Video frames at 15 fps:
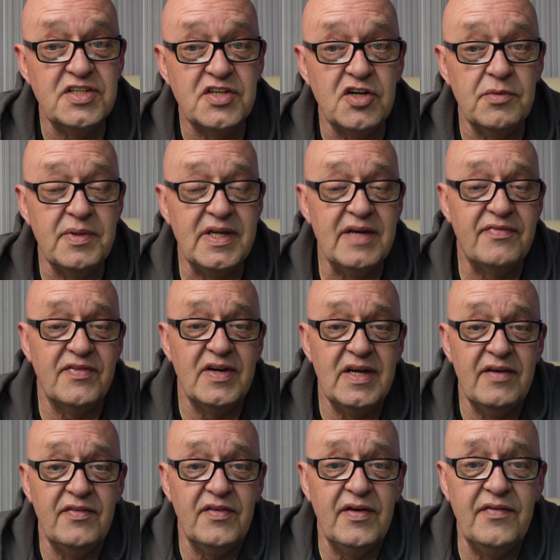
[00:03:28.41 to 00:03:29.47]
it's going to be different
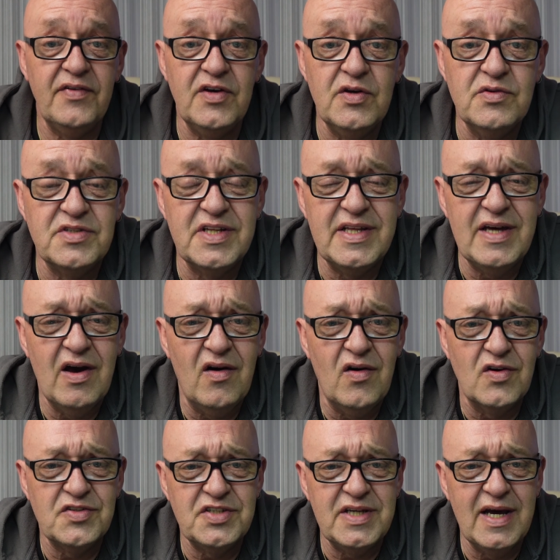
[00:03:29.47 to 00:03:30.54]
if you're using the
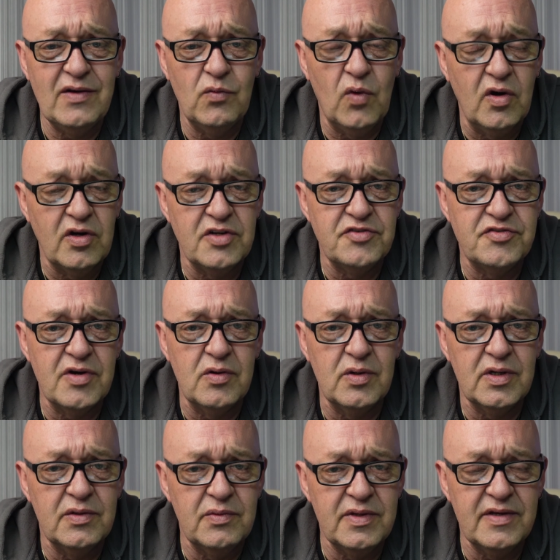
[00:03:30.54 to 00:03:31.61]
RCN1
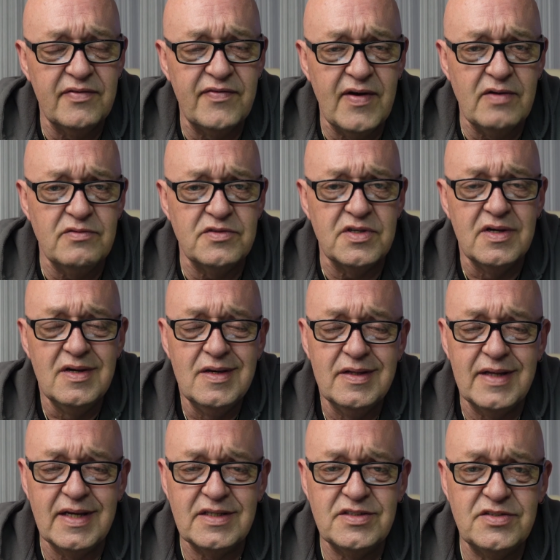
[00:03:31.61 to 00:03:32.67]
controller with your phones.
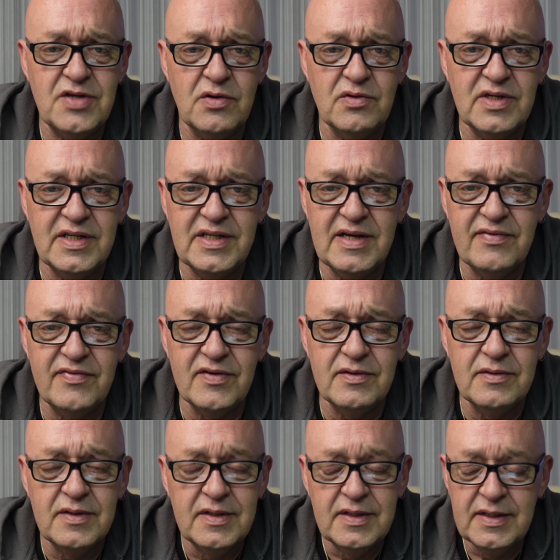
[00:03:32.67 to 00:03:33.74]
That's totally
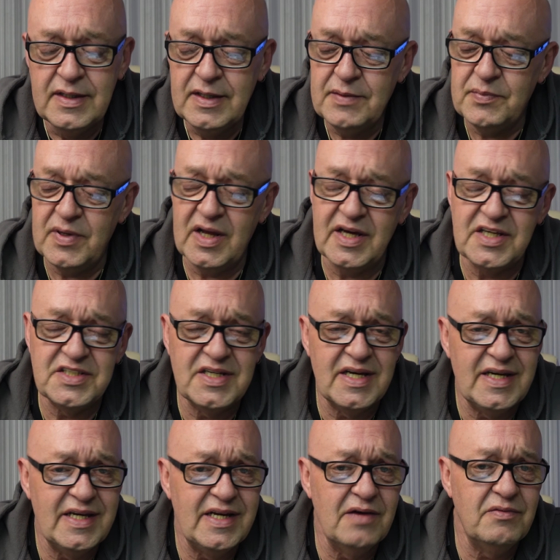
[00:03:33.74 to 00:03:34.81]
different. But like I say,
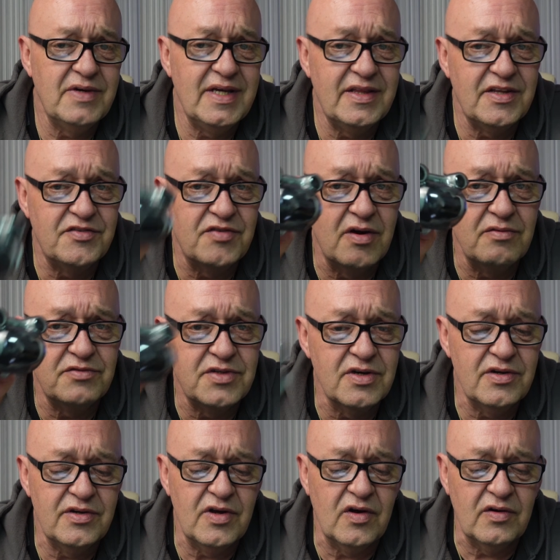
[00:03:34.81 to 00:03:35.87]
you don't need the drone
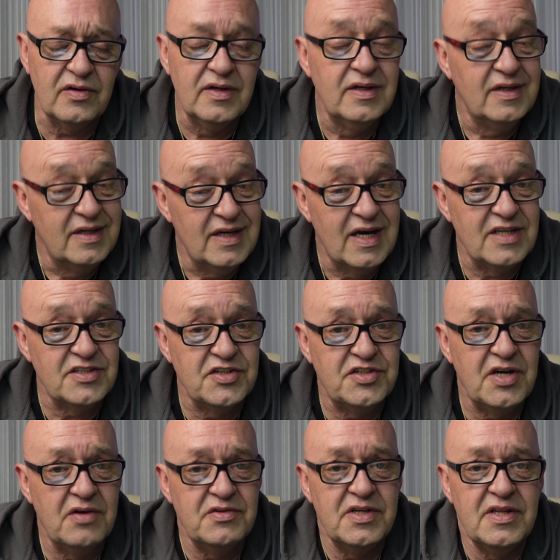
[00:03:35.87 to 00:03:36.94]
turned on, as I
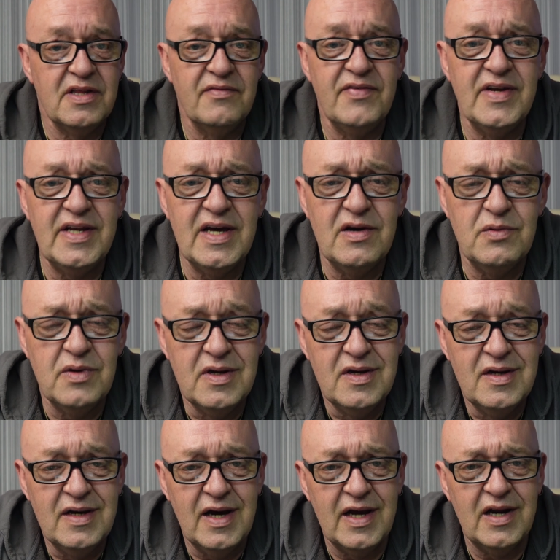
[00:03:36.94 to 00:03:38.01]
showed you in the video.
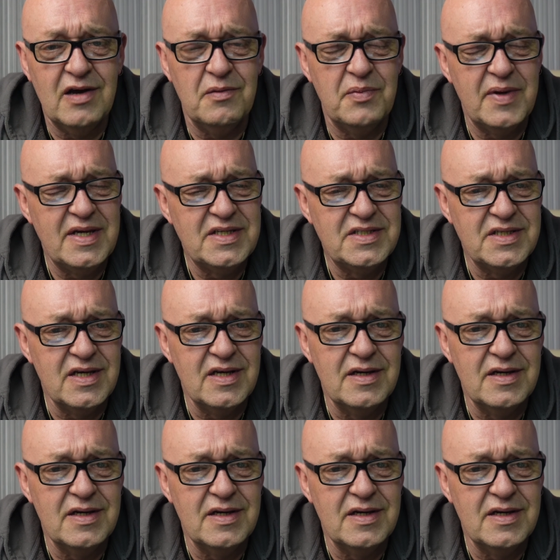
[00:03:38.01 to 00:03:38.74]
I know it's